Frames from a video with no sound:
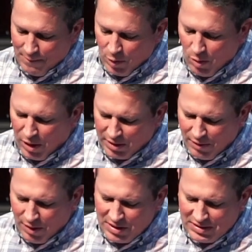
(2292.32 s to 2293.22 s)
We walk the
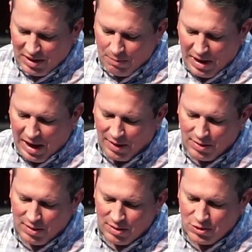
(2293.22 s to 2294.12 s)
very same
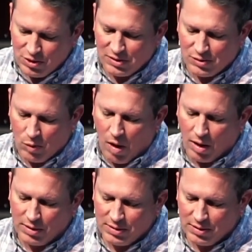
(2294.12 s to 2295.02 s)
path Jesus
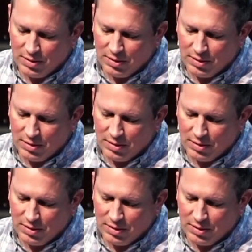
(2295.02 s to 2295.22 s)
walked.